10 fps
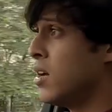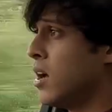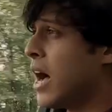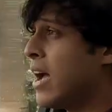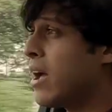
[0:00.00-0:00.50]

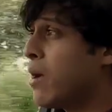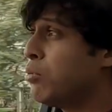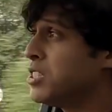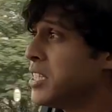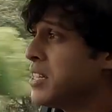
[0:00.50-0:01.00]
I
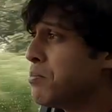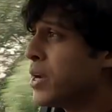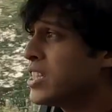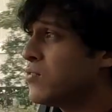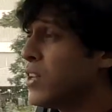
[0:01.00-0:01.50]
would say their
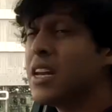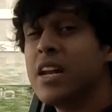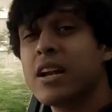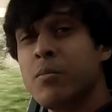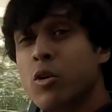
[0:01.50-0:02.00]
brakes feel a
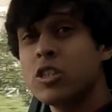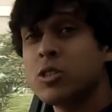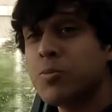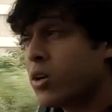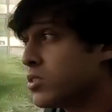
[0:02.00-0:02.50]
little more
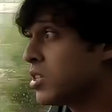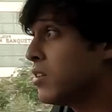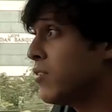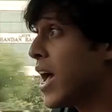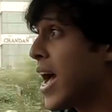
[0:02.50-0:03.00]

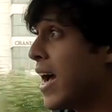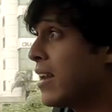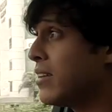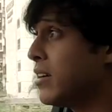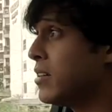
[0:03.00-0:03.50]
responsive,
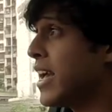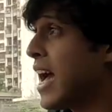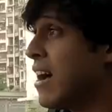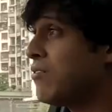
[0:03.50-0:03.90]
and they have